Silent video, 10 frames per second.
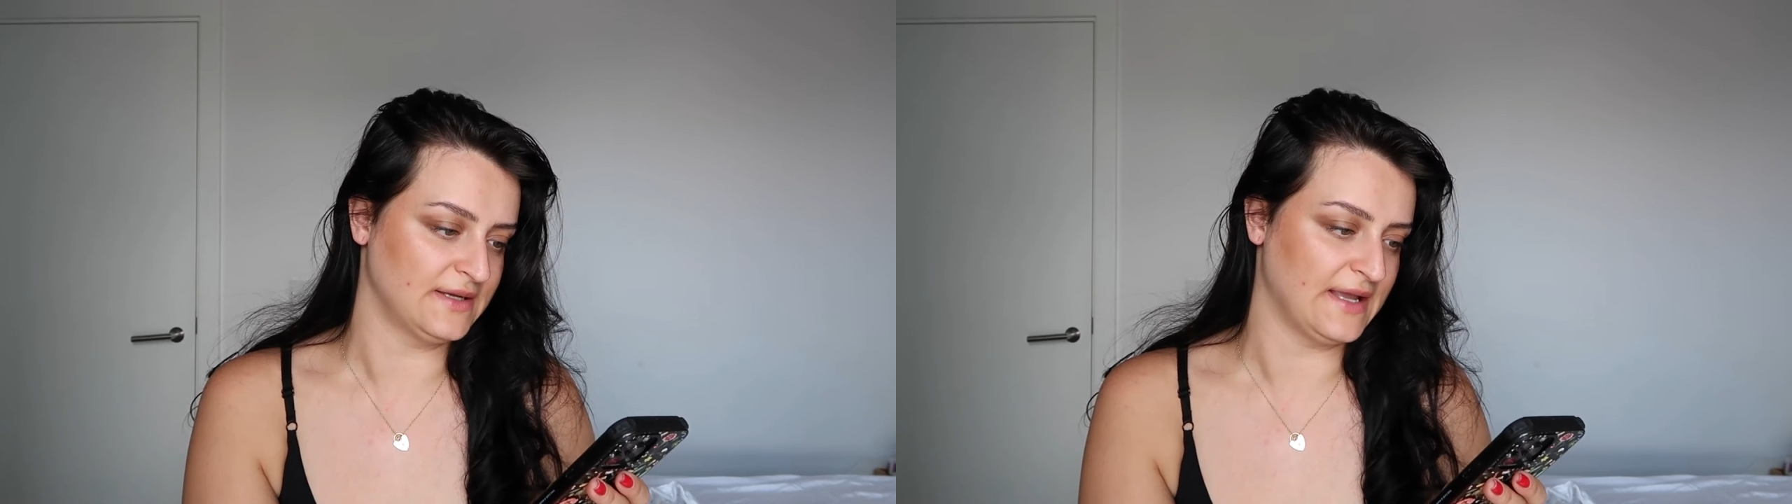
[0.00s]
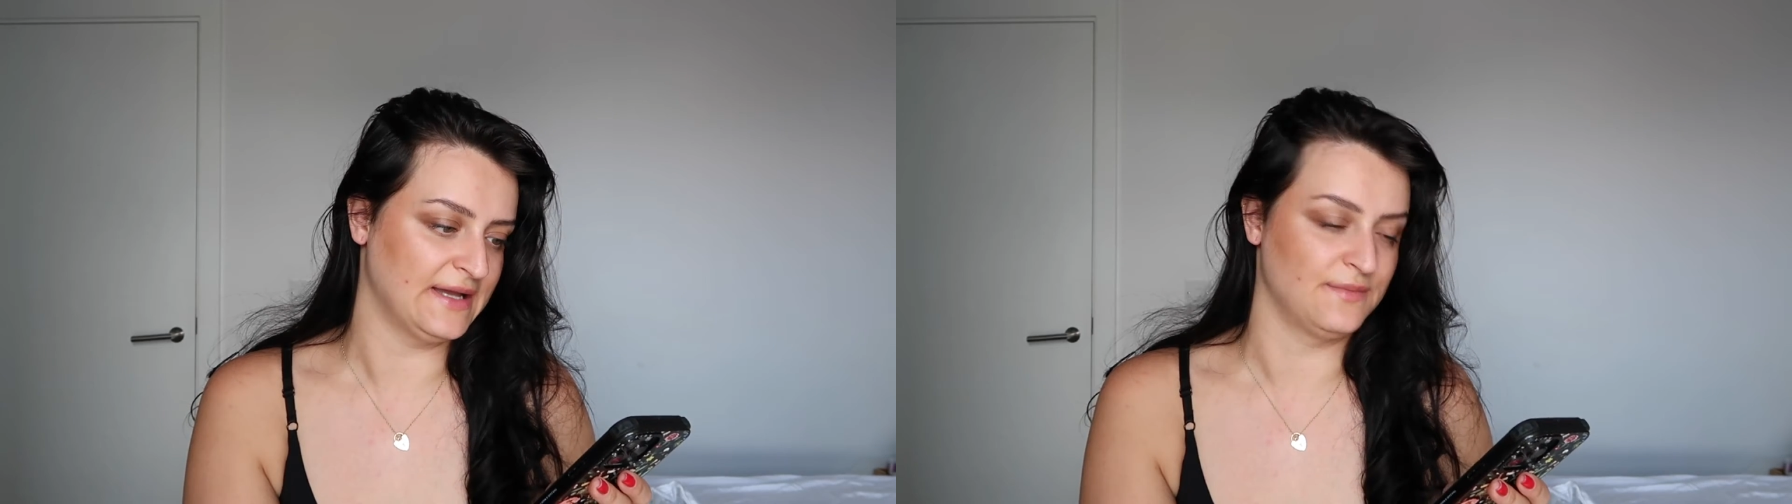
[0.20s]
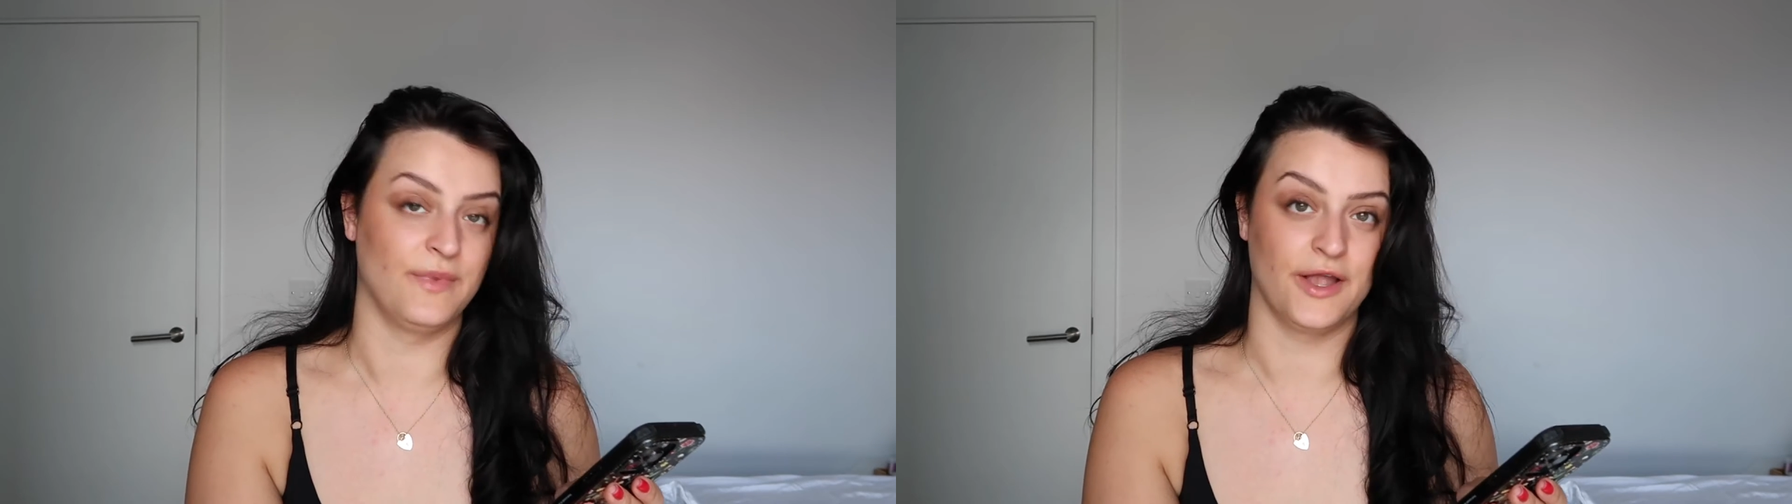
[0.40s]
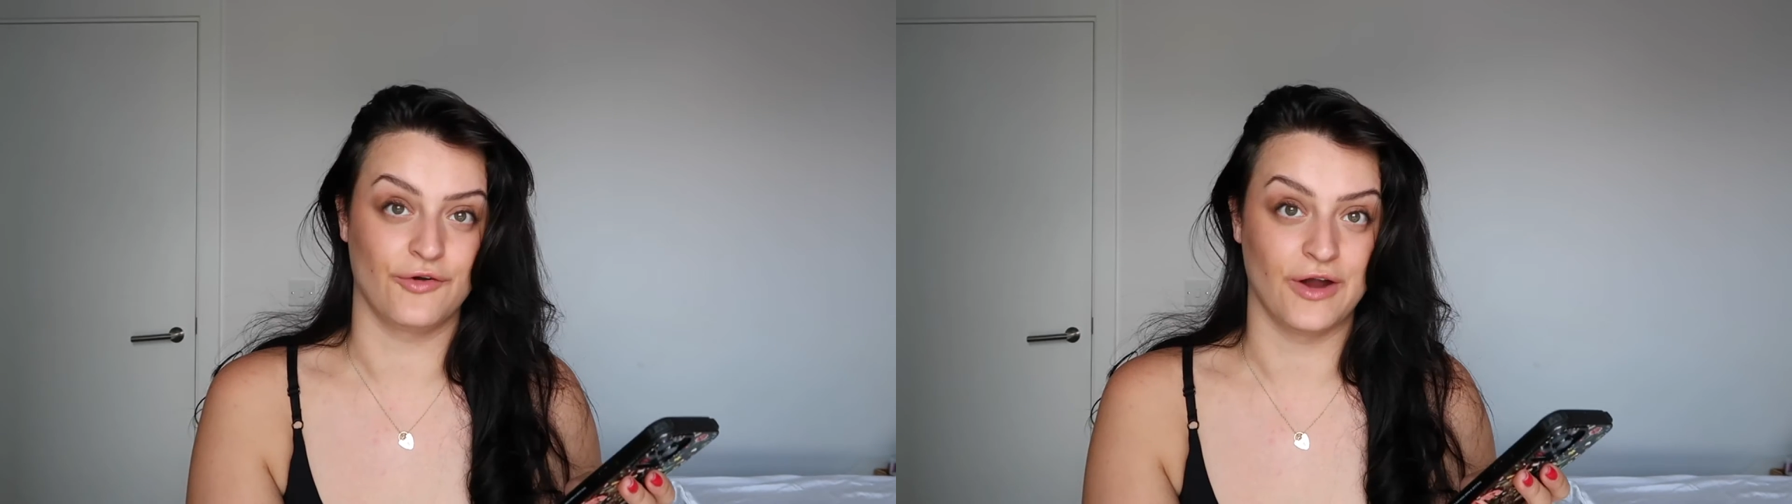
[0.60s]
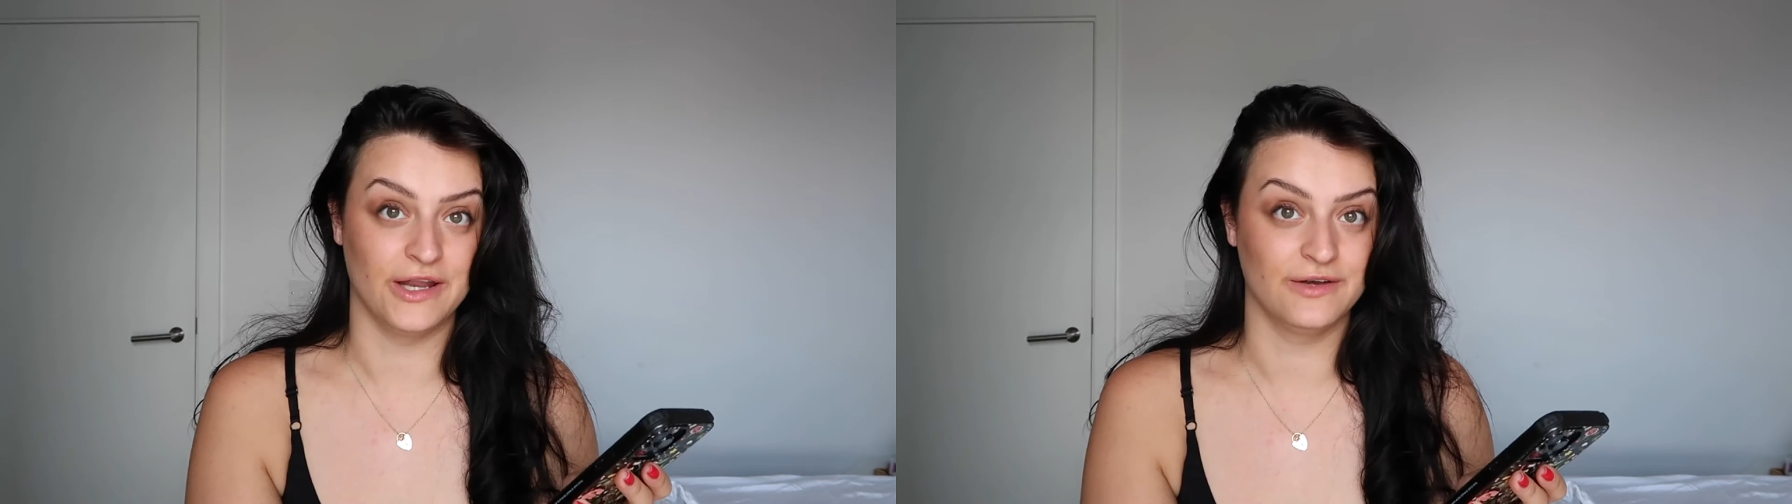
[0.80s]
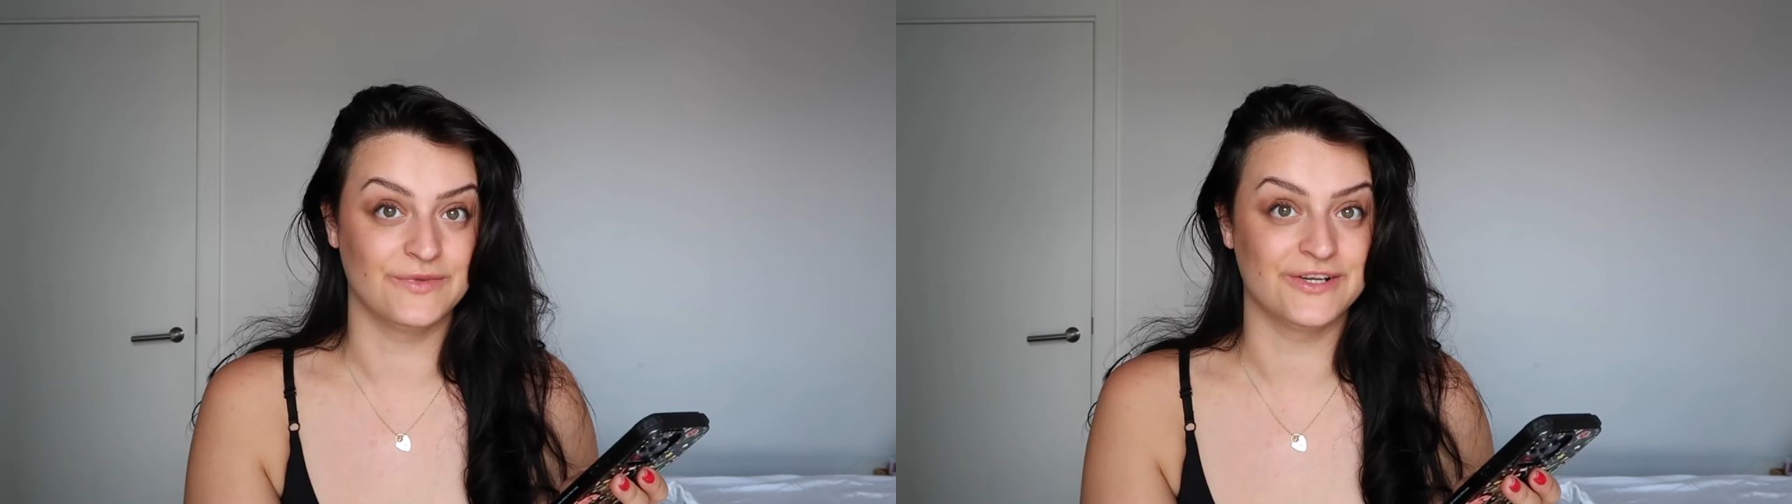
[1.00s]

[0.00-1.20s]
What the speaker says: and I had a migraine